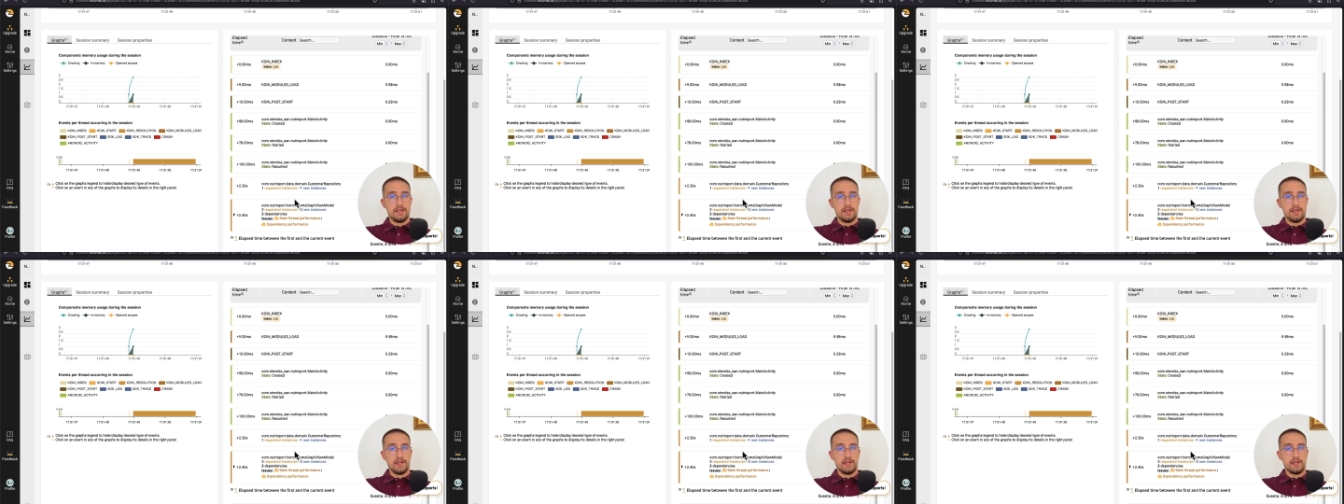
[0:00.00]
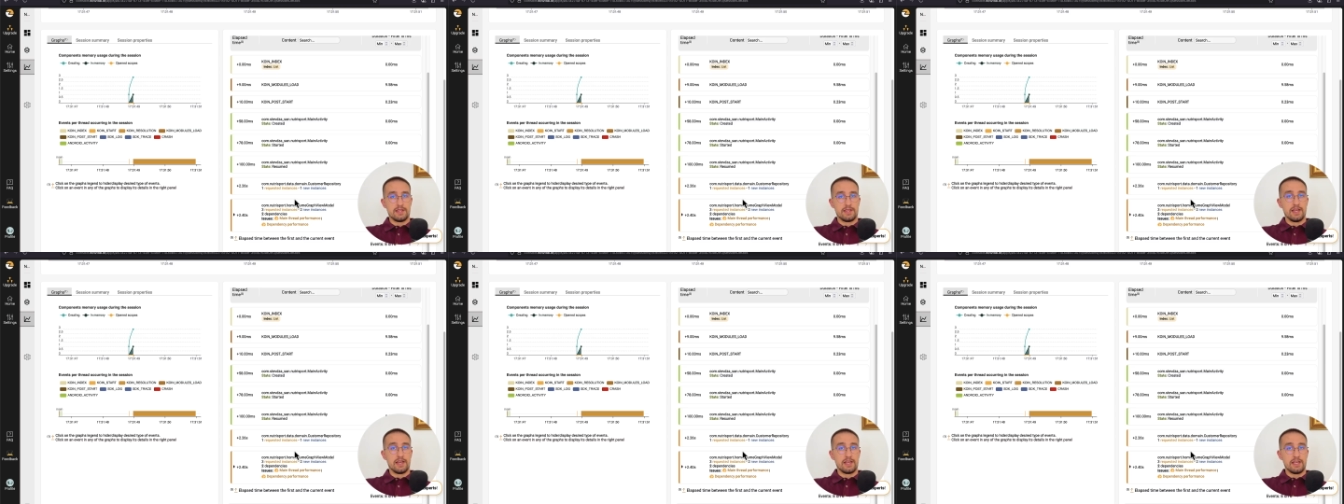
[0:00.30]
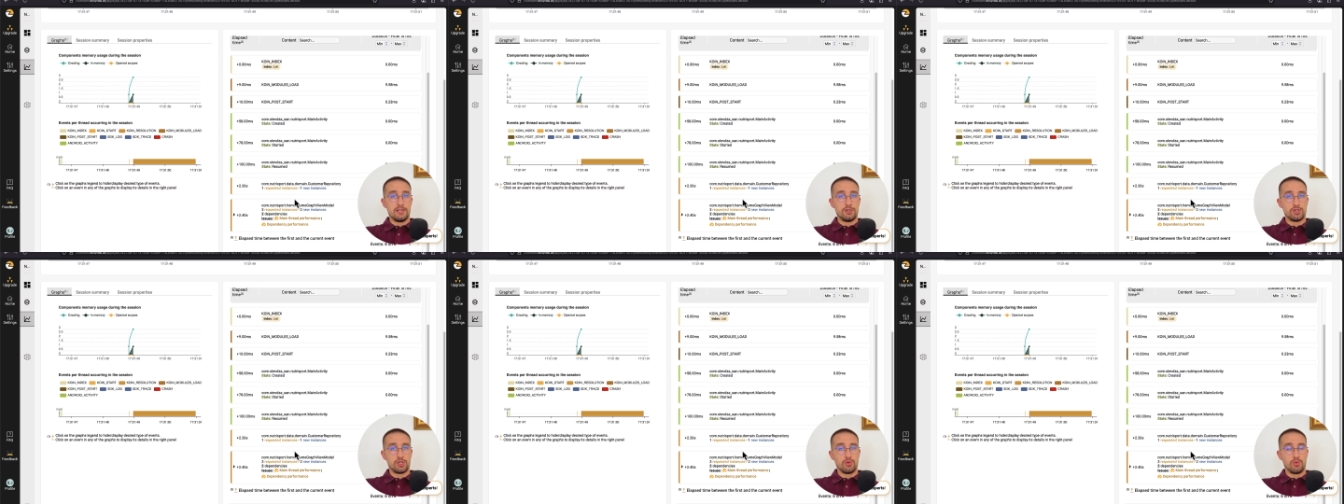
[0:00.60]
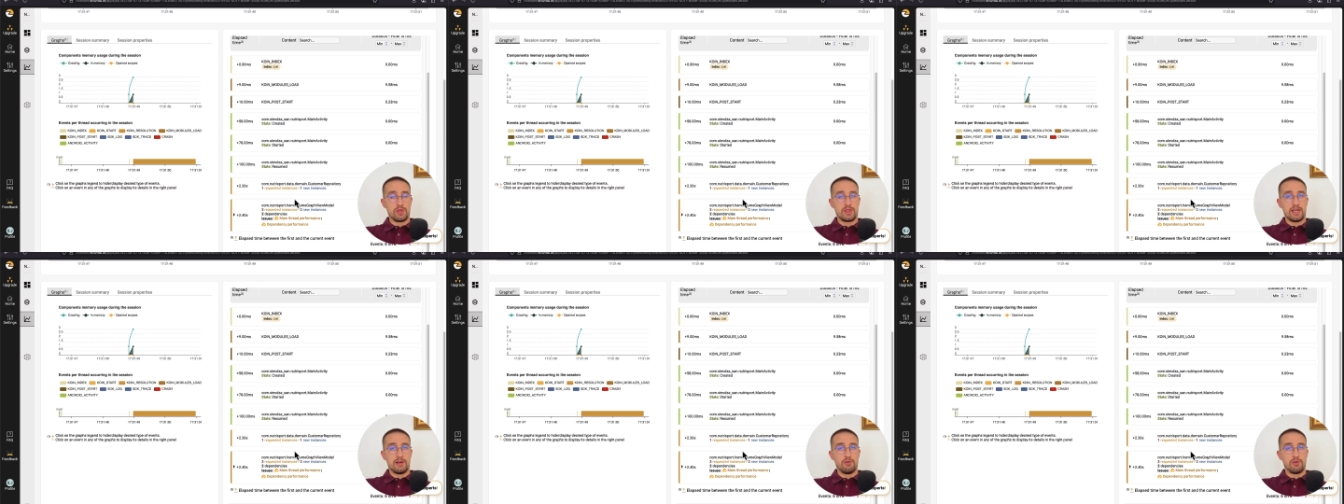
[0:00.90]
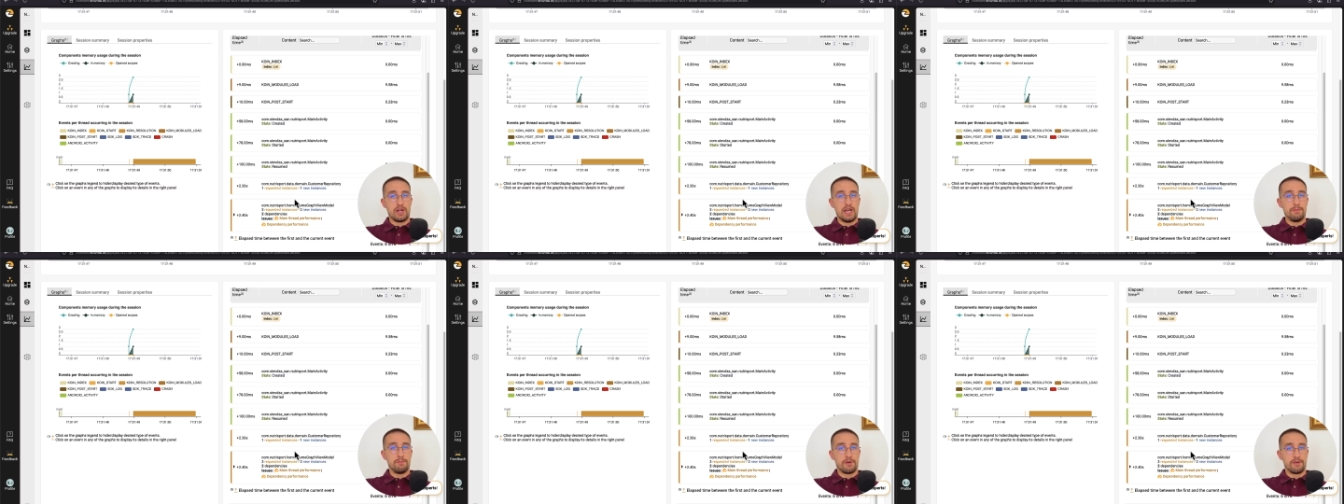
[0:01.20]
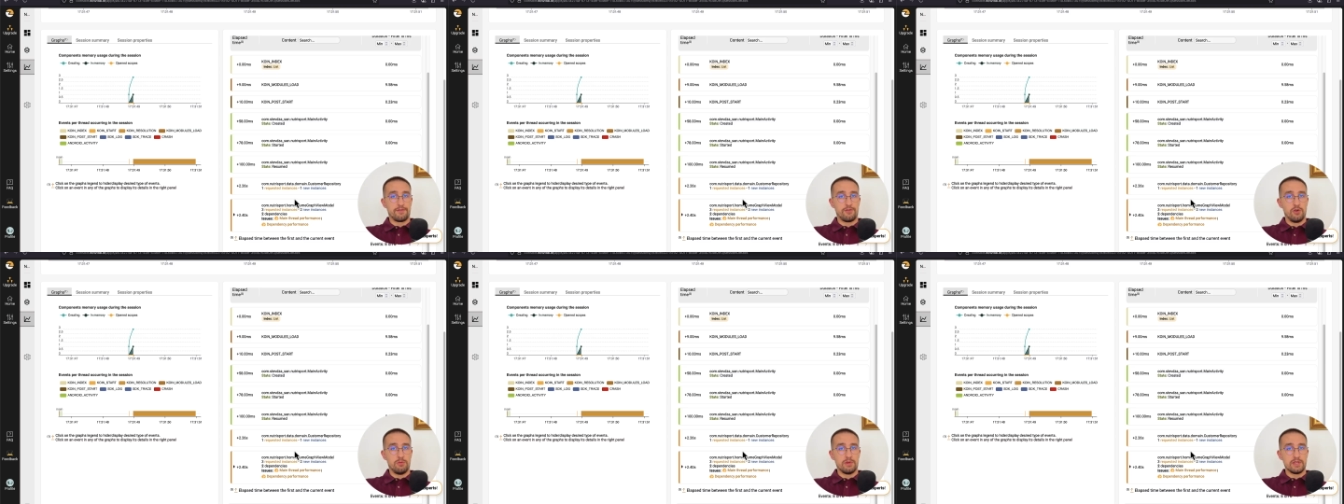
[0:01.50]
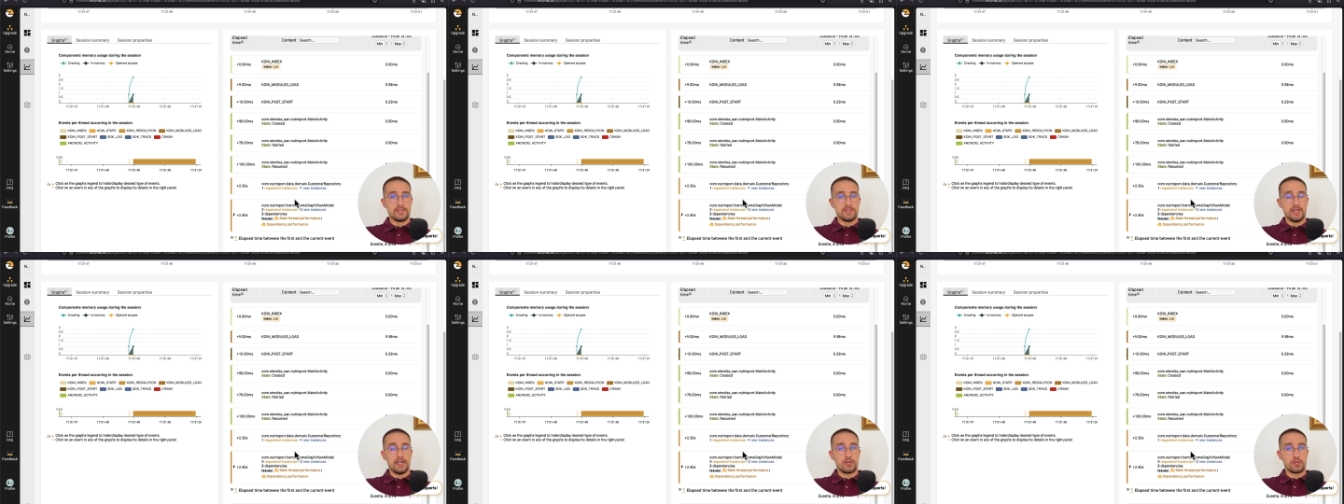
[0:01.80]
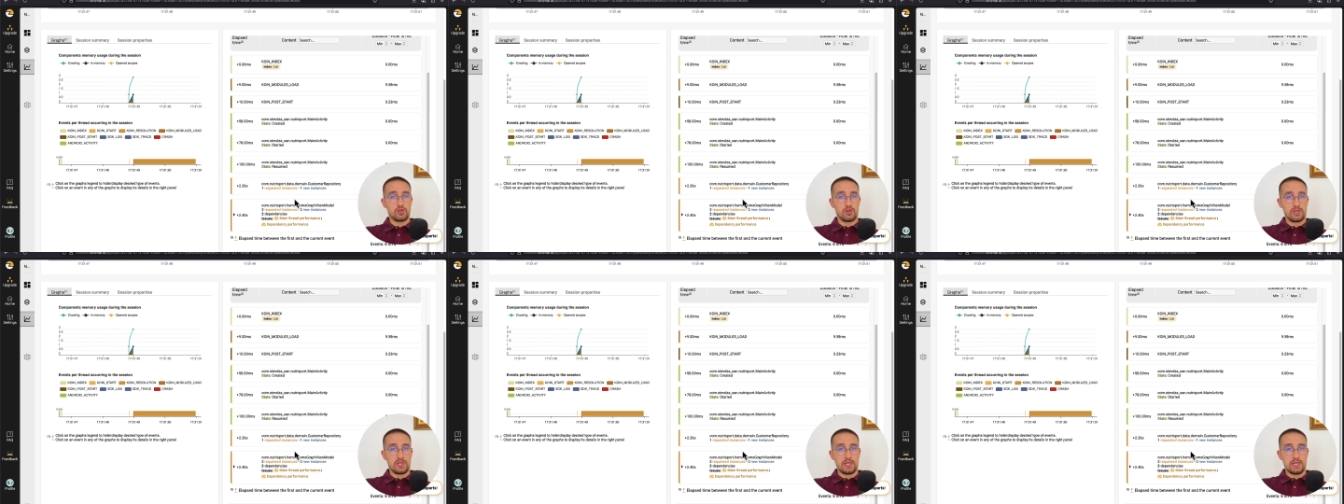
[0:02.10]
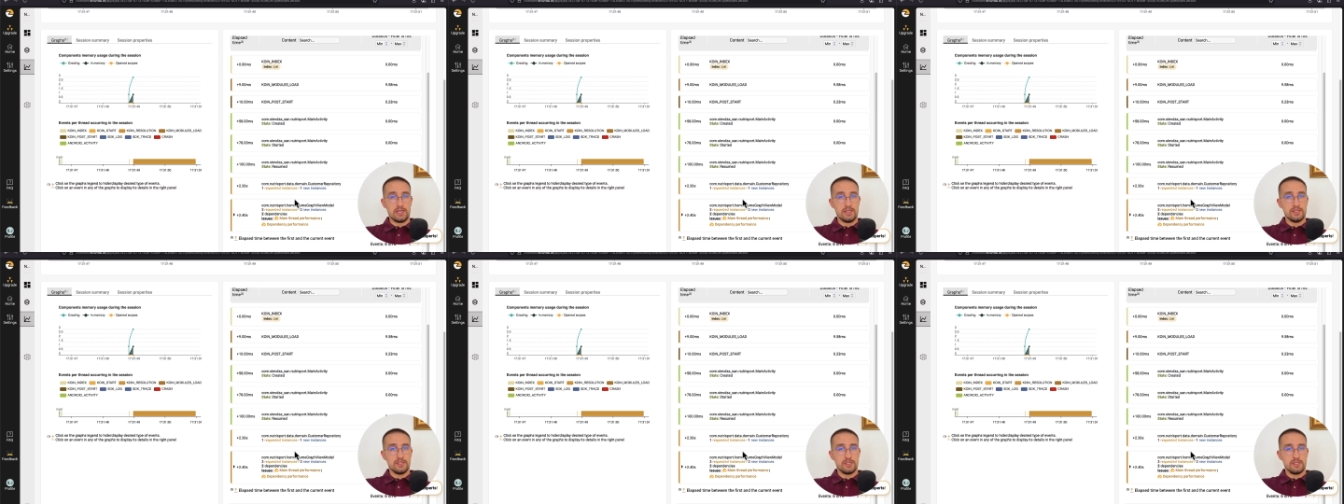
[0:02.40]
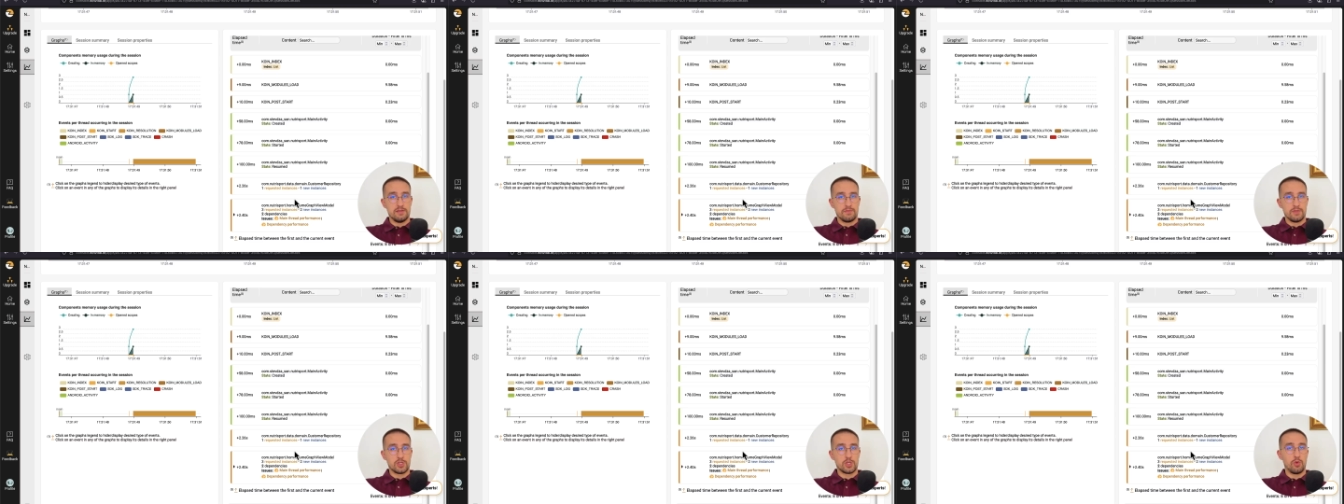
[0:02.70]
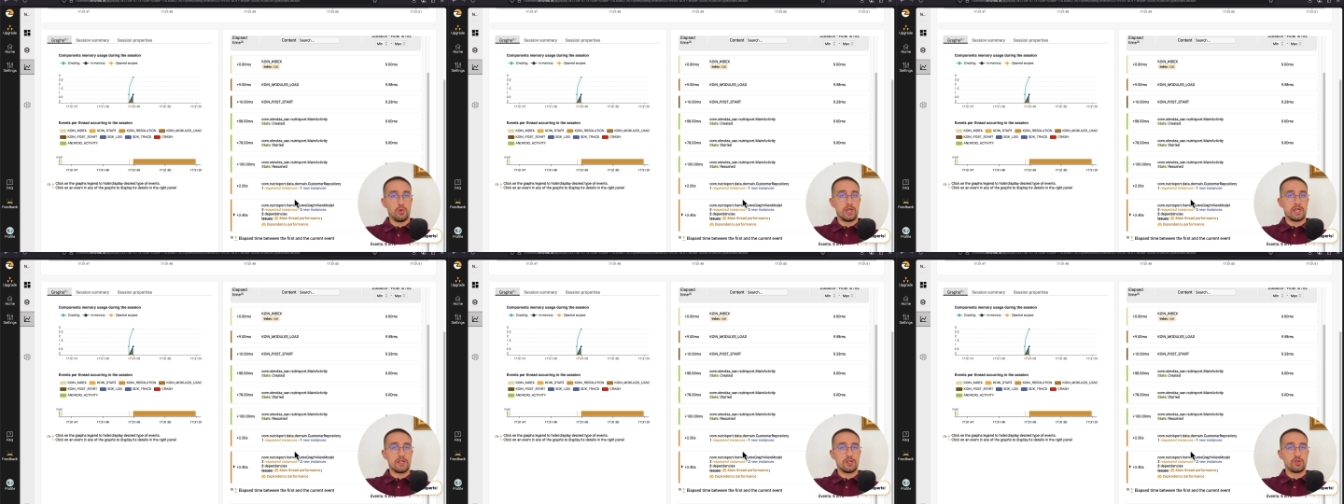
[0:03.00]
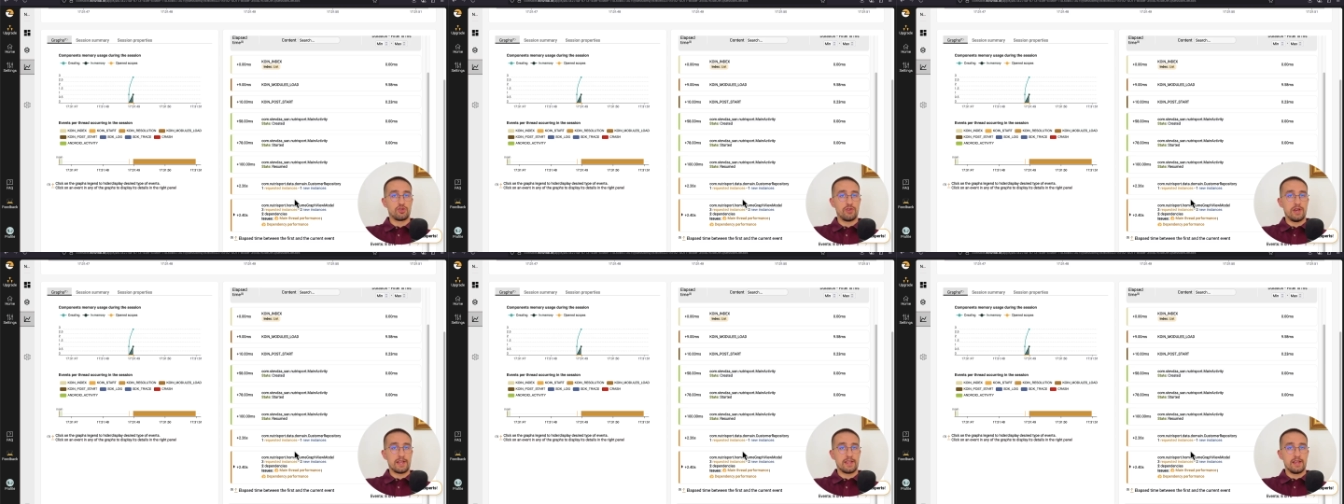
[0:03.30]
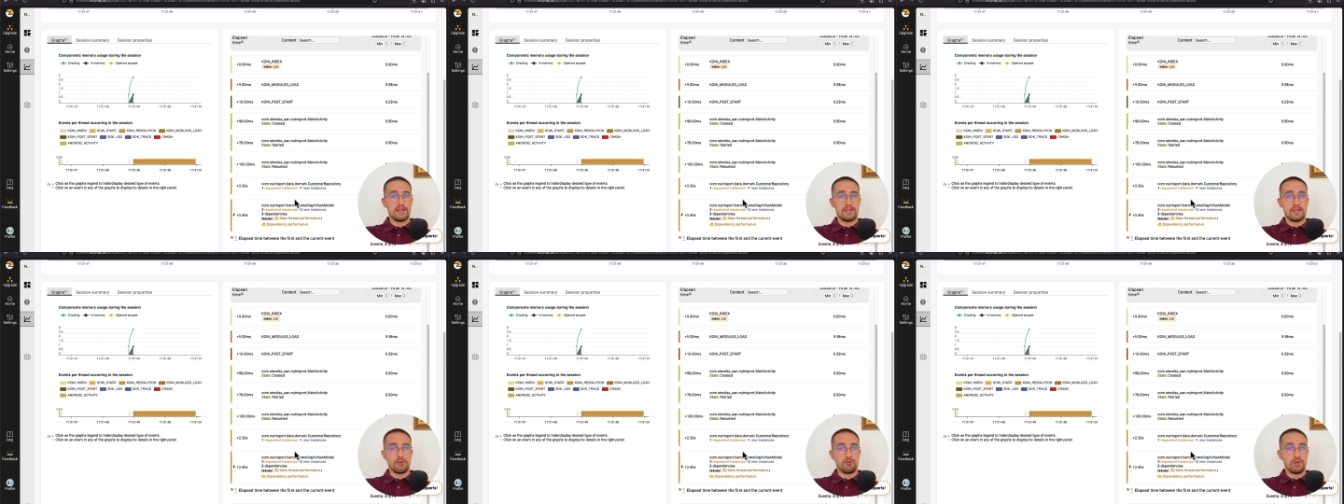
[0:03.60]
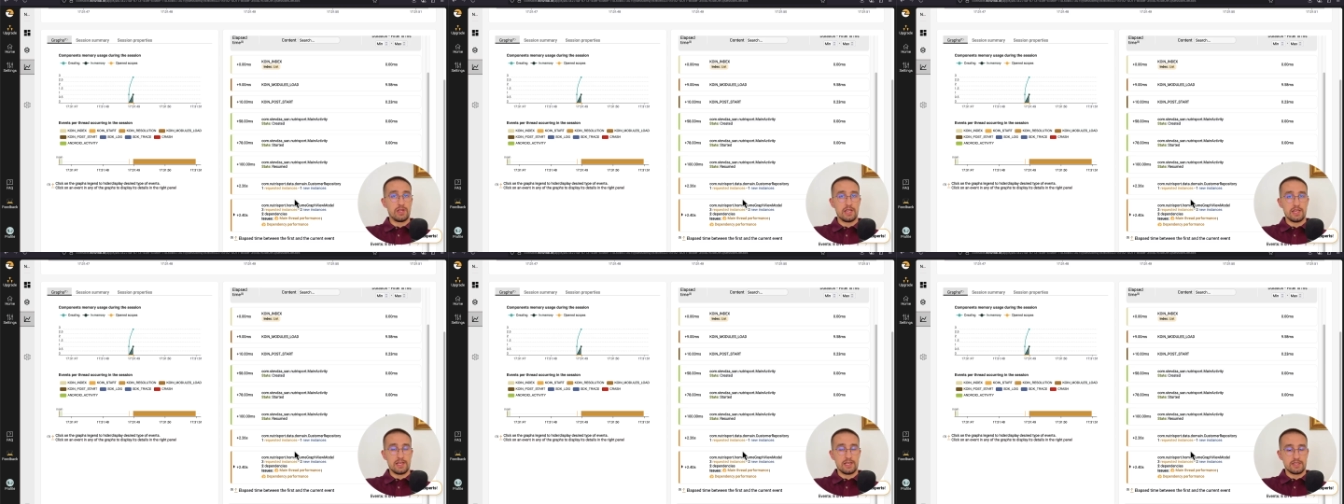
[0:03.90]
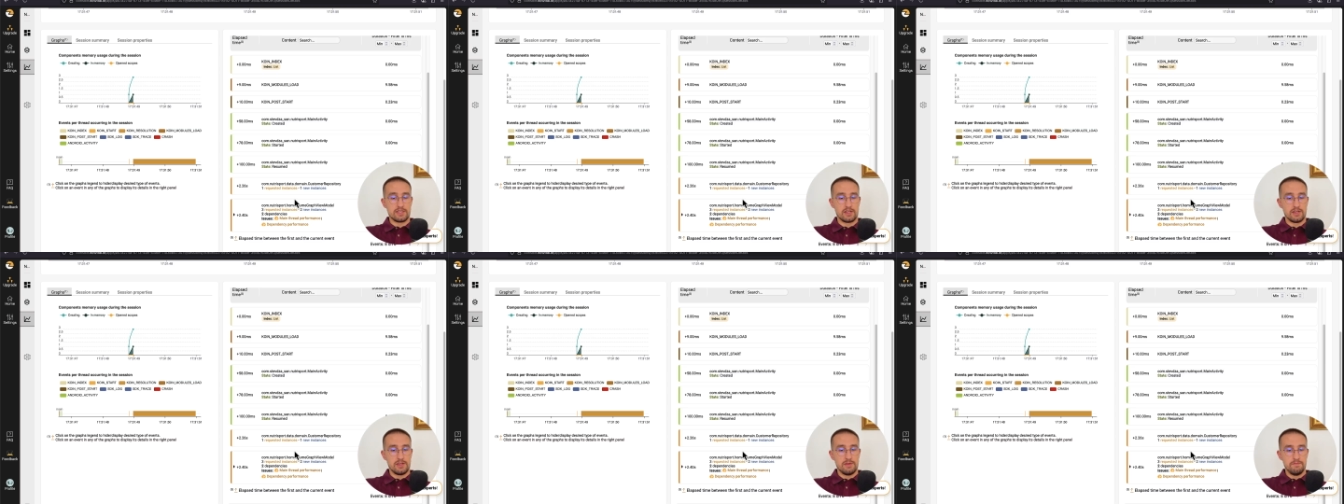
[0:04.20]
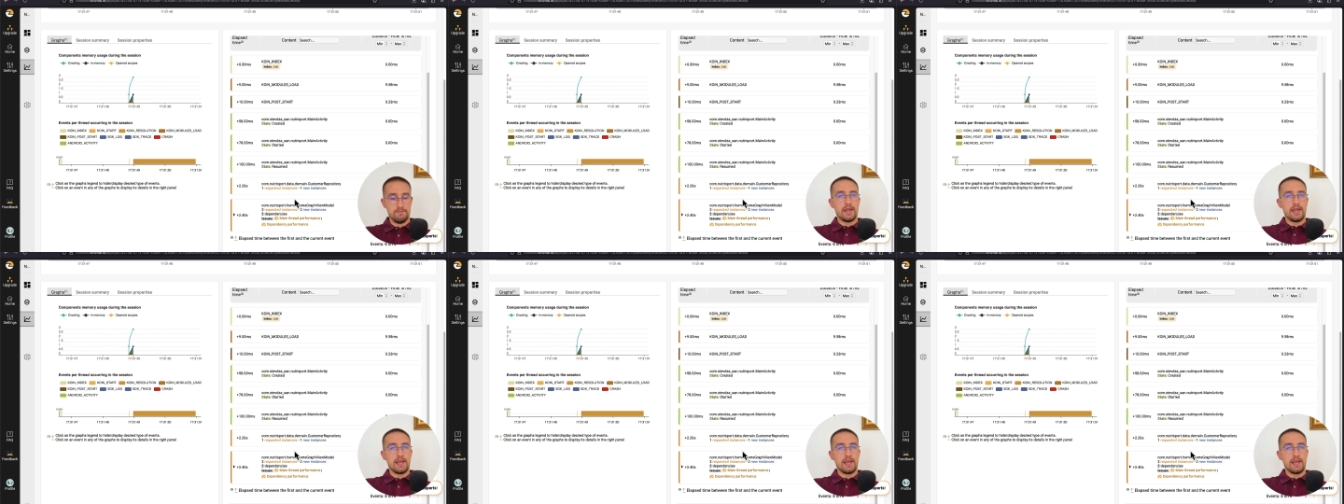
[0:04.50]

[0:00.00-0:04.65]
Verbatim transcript: the issue with our app performance actually is, so we can track that really easily.